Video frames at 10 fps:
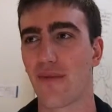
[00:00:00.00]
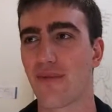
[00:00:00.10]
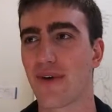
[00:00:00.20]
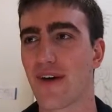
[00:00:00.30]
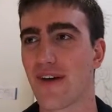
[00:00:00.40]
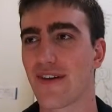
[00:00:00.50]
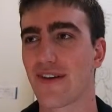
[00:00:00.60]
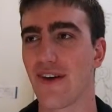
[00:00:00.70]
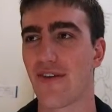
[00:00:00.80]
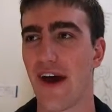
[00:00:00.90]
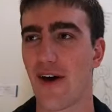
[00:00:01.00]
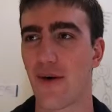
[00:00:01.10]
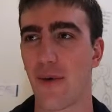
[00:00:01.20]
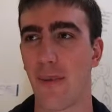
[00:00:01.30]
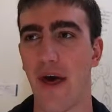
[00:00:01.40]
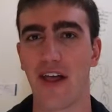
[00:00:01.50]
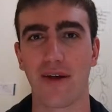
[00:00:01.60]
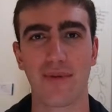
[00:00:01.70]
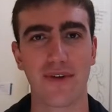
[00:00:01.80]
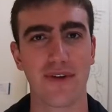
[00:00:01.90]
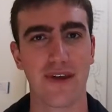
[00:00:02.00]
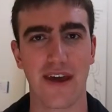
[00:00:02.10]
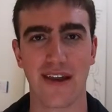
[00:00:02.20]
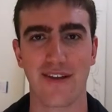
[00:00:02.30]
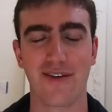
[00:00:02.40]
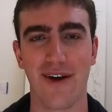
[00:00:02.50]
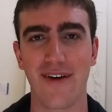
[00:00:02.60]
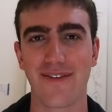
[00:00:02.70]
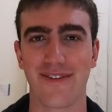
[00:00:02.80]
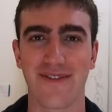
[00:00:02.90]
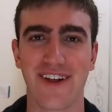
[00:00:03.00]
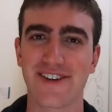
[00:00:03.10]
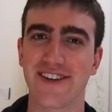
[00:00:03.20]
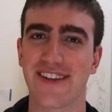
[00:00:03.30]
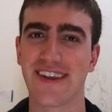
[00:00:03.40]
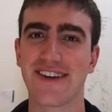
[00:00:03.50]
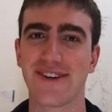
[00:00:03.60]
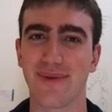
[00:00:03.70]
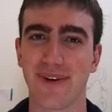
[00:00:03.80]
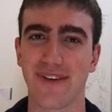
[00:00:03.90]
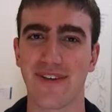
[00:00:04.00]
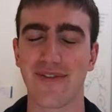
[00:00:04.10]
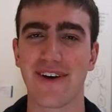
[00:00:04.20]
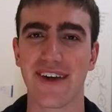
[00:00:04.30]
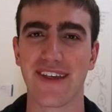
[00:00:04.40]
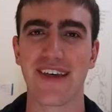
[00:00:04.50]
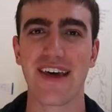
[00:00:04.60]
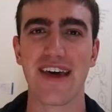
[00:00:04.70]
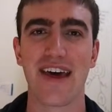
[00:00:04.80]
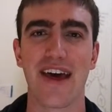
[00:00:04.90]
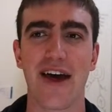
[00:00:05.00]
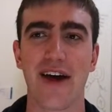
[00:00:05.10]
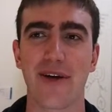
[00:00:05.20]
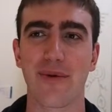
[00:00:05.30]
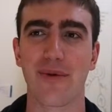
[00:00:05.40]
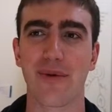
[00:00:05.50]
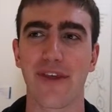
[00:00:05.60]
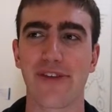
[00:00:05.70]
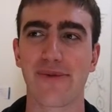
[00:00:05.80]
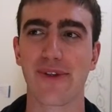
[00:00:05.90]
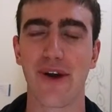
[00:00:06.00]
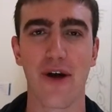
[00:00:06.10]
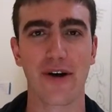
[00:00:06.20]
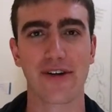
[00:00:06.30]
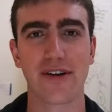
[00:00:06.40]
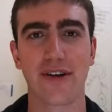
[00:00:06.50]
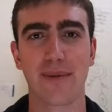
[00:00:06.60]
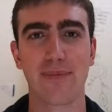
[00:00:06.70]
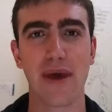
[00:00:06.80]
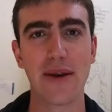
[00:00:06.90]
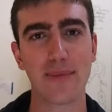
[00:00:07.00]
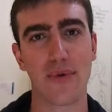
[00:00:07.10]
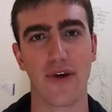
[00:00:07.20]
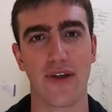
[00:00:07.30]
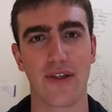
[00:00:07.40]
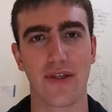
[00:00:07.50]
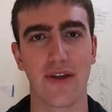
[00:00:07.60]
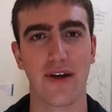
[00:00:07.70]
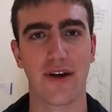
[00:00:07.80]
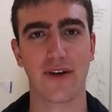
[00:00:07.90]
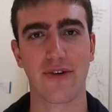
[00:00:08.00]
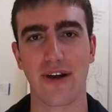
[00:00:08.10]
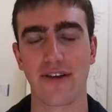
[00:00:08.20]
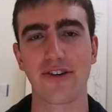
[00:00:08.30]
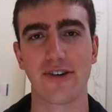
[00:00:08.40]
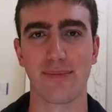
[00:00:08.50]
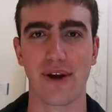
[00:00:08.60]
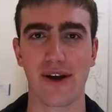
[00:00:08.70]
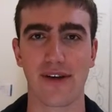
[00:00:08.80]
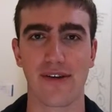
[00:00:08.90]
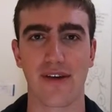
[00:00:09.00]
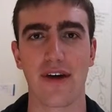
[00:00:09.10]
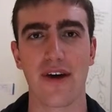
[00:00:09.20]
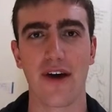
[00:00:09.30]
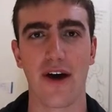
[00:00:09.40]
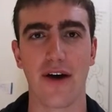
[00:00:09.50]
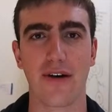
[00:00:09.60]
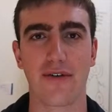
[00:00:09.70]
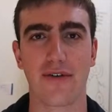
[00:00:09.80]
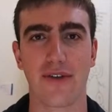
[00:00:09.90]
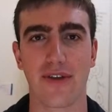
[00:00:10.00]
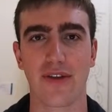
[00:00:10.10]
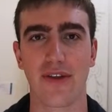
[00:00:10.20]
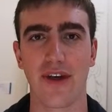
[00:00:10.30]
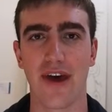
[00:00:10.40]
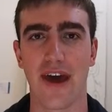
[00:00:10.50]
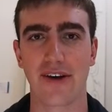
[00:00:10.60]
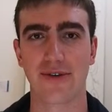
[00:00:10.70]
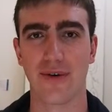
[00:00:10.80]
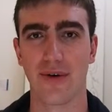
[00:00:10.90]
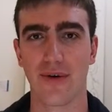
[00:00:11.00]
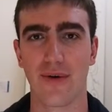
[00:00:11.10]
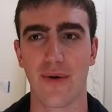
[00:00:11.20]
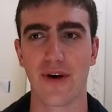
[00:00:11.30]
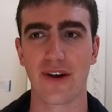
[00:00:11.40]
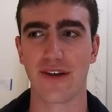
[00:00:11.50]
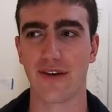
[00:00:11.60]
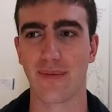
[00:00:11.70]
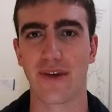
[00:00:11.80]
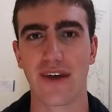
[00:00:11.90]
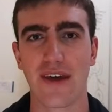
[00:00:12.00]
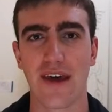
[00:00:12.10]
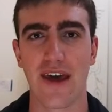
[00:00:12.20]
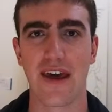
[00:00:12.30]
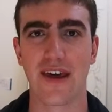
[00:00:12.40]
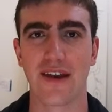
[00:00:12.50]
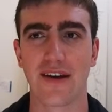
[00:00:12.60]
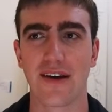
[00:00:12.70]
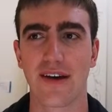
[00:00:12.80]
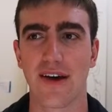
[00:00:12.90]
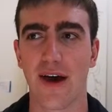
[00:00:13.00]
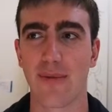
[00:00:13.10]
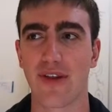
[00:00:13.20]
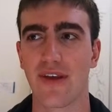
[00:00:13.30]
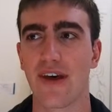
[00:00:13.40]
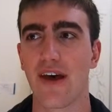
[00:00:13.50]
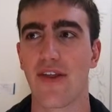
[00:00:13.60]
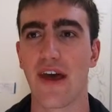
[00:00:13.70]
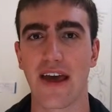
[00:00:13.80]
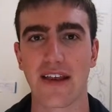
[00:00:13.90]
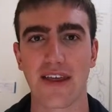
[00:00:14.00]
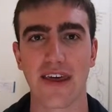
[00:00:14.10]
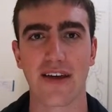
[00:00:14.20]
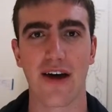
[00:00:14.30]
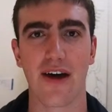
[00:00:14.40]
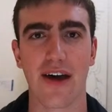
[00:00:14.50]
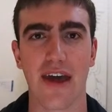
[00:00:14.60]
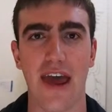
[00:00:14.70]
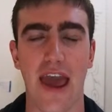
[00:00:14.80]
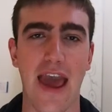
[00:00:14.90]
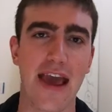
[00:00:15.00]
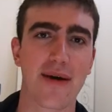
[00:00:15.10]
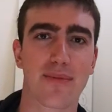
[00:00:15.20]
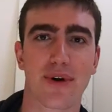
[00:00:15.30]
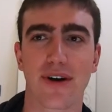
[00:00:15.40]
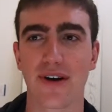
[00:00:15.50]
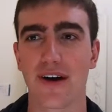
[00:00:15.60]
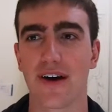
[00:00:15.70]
Because of how malleable and soft and fleshy the tissue is of fungus, it's really hard to pinpoint the transition periods of the actual organism. And, I mean, they can take amber